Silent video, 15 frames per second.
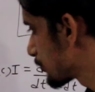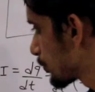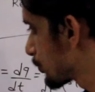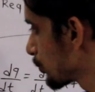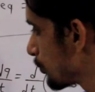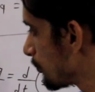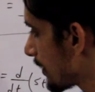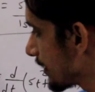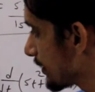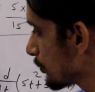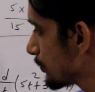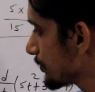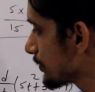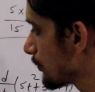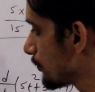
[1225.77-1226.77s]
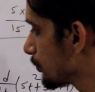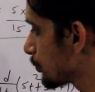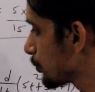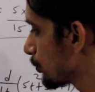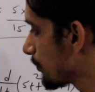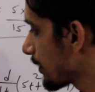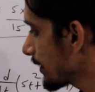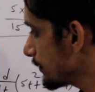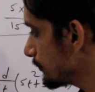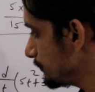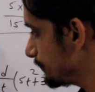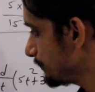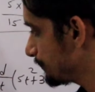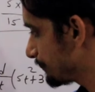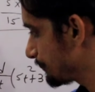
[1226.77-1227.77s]
So 2 by 2 is equal to 2 by
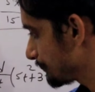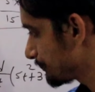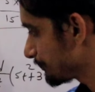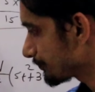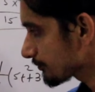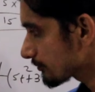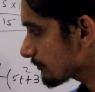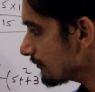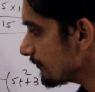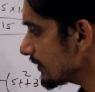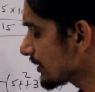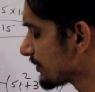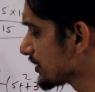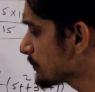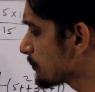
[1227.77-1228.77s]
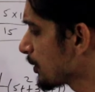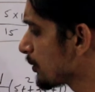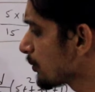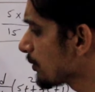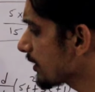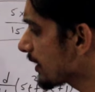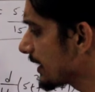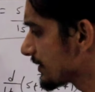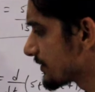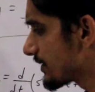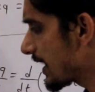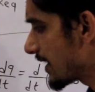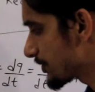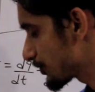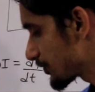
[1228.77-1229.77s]
this particular S
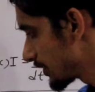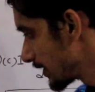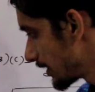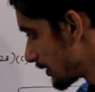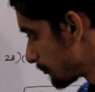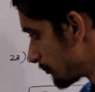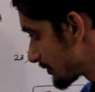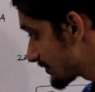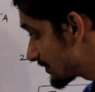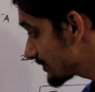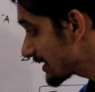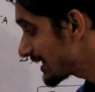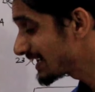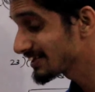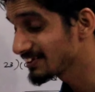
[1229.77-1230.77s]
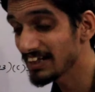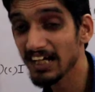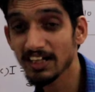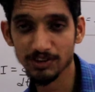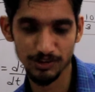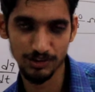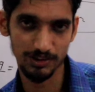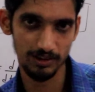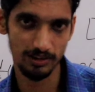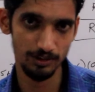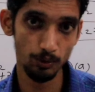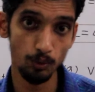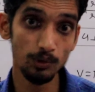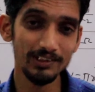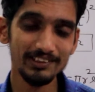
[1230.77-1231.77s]
dash. But this S dash,
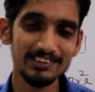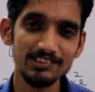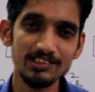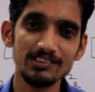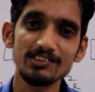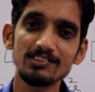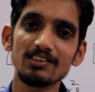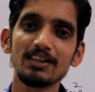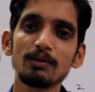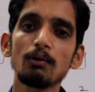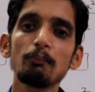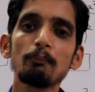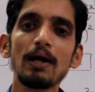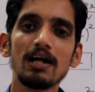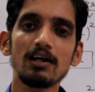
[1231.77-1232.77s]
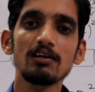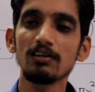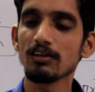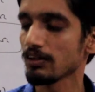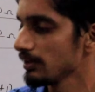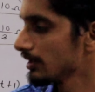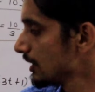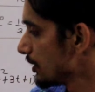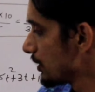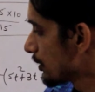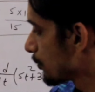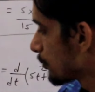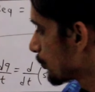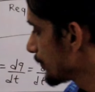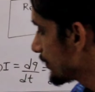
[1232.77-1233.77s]
new resistance, is nothing but parallel
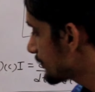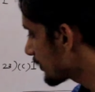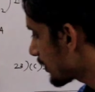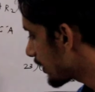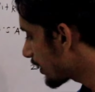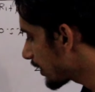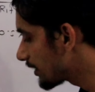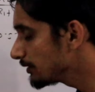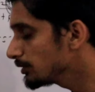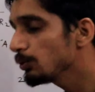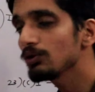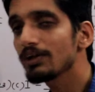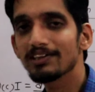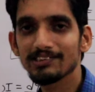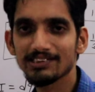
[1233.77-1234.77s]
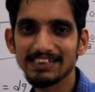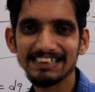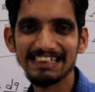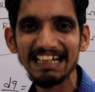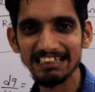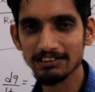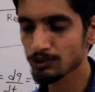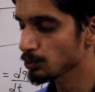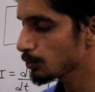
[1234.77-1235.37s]
with unknown resistance X.